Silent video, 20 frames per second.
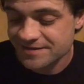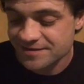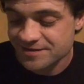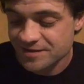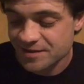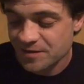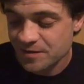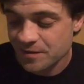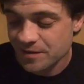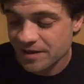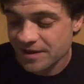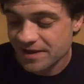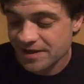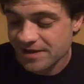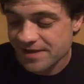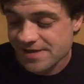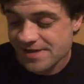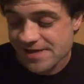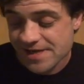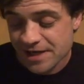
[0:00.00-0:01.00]
So
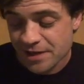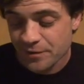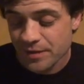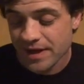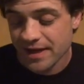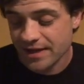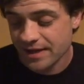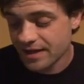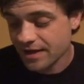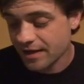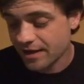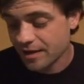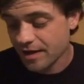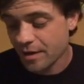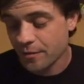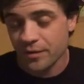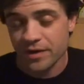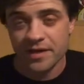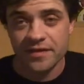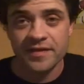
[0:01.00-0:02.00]
anyway,
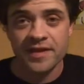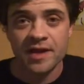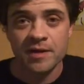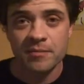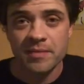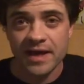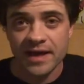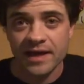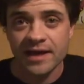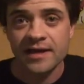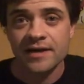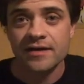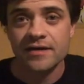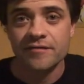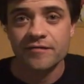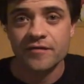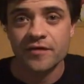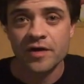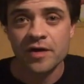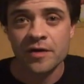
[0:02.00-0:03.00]
I want to thank
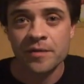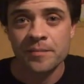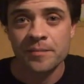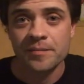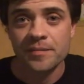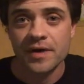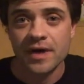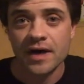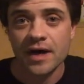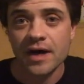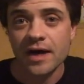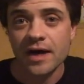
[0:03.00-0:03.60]
Beckett from